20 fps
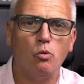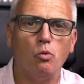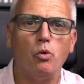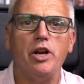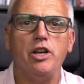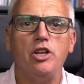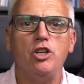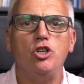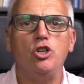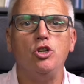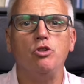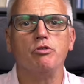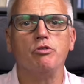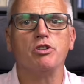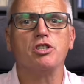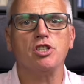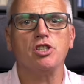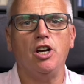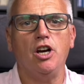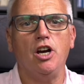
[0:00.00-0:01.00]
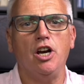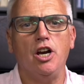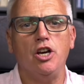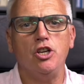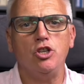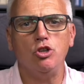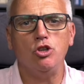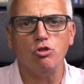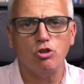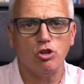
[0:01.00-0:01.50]
When you retire,
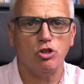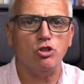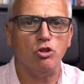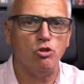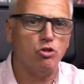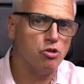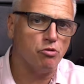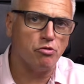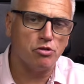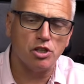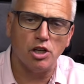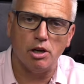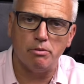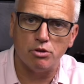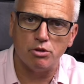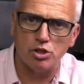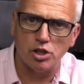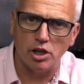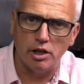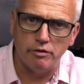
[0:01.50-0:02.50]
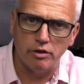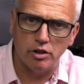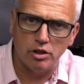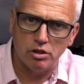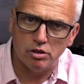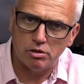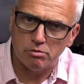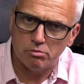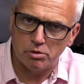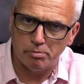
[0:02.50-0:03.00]
you could use your retirement
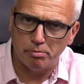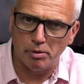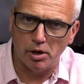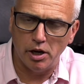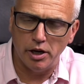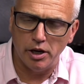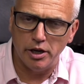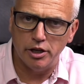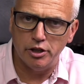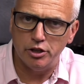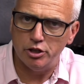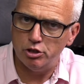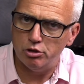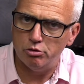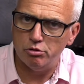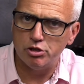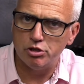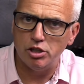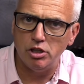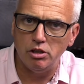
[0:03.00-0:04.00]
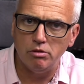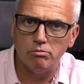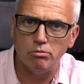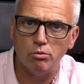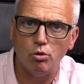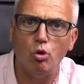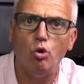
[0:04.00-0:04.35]
savings to buy an annuity